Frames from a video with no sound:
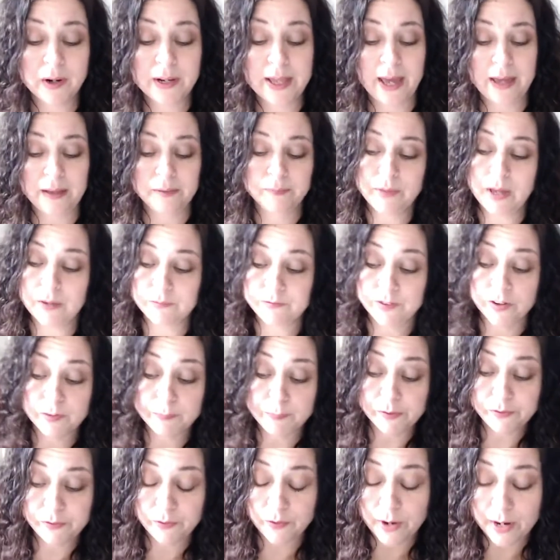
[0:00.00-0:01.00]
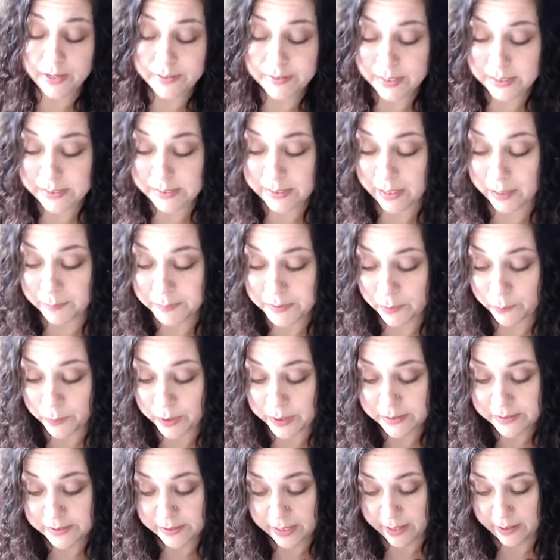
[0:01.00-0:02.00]
Okay, for, before I say tips, I want
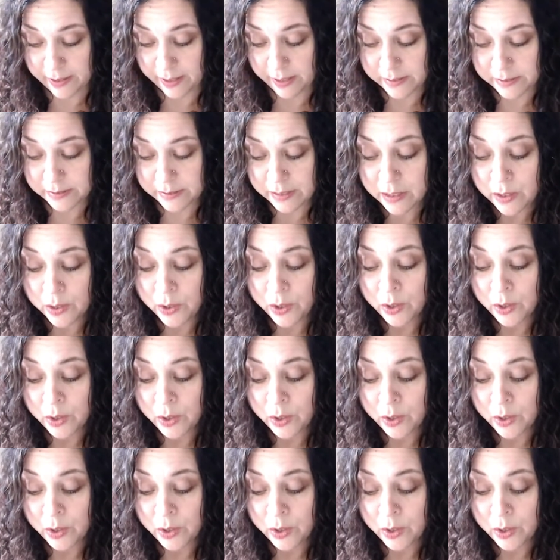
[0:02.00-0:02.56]
to say this.